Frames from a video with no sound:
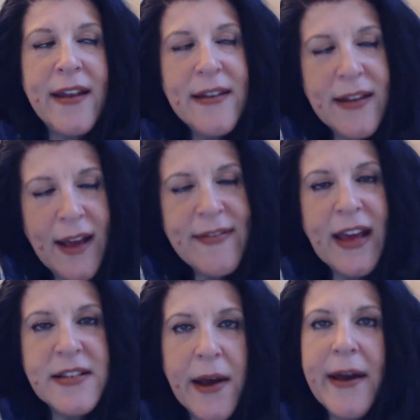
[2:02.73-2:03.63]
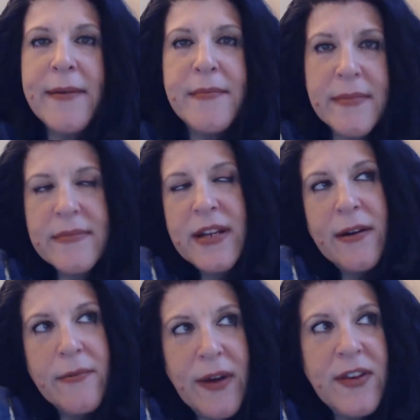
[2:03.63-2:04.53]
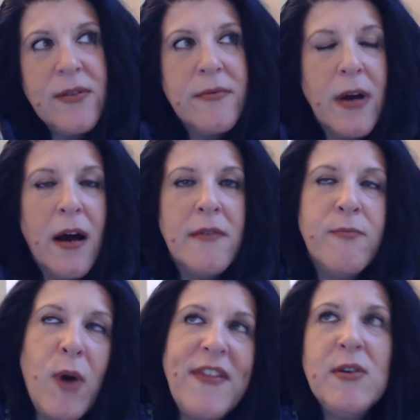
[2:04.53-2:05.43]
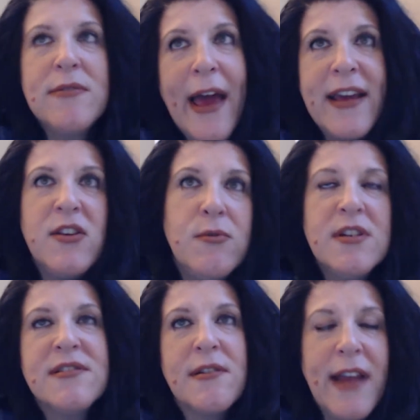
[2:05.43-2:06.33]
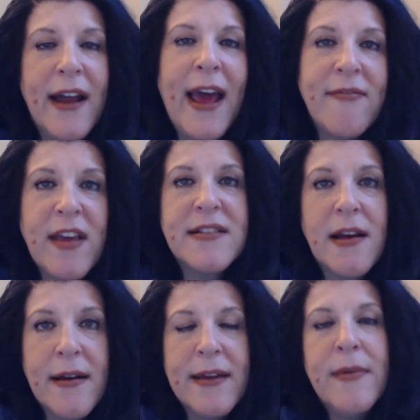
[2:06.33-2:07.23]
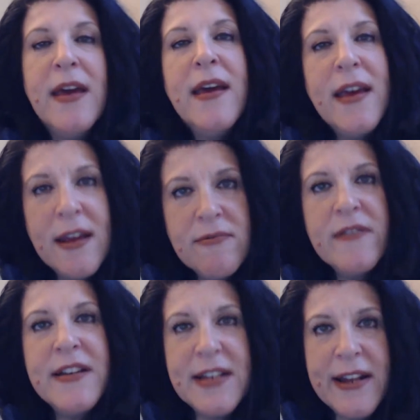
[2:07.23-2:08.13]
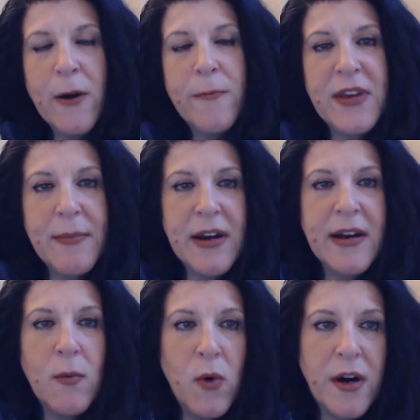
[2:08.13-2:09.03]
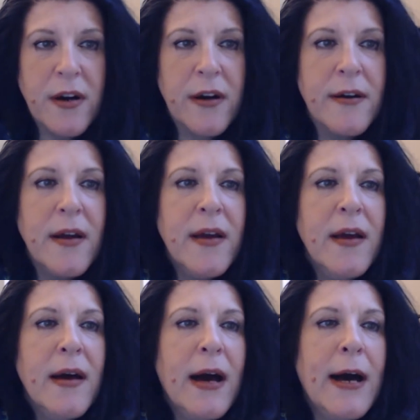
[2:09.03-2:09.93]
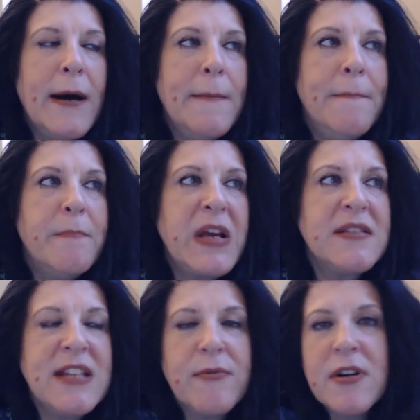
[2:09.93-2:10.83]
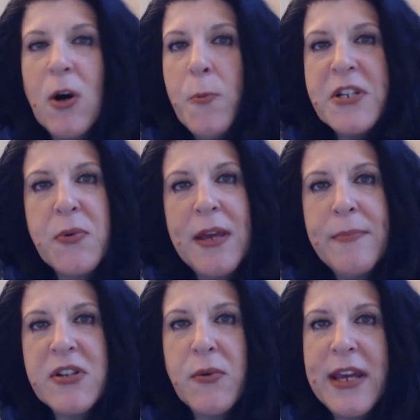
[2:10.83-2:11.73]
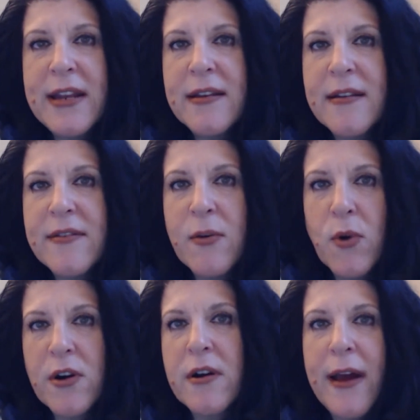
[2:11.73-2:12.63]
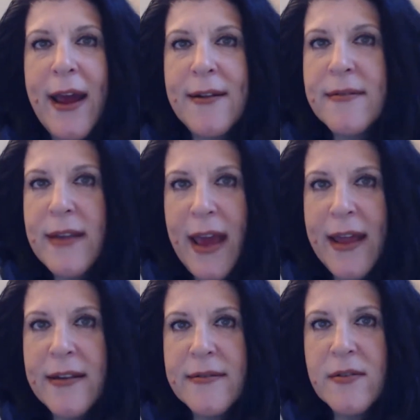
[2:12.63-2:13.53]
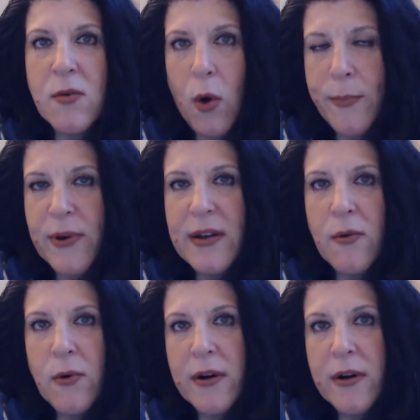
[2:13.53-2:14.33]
And at that time, whether you like unions or not, at that time, it really did help the American worker because they were a go-between between the worker and corporate,